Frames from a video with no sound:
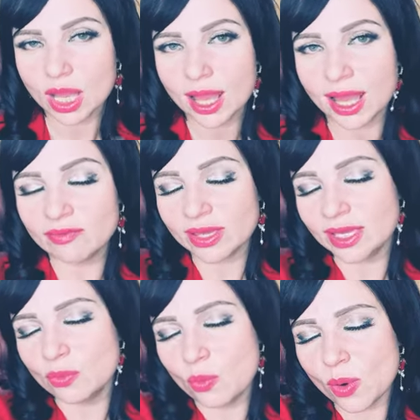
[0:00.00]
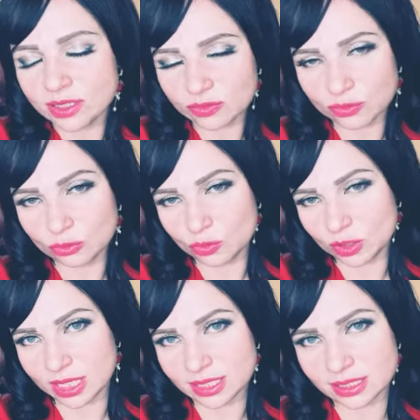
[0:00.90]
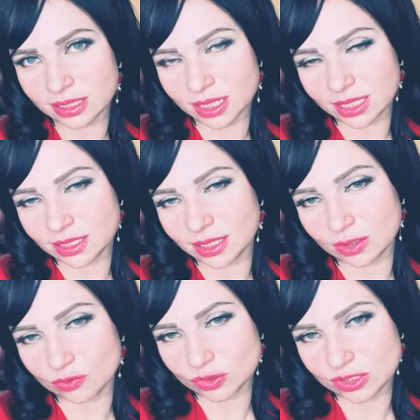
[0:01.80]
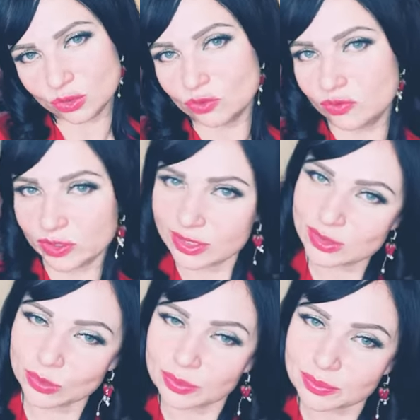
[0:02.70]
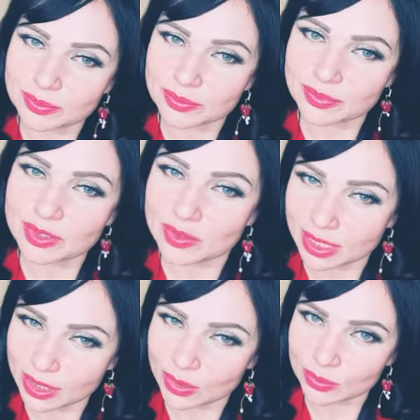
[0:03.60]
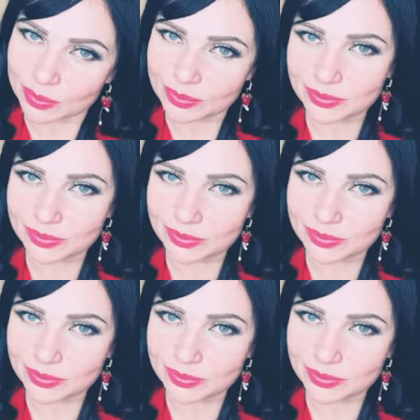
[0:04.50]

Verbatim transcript: have a wonderful relaxing night and i will see you very soon thank you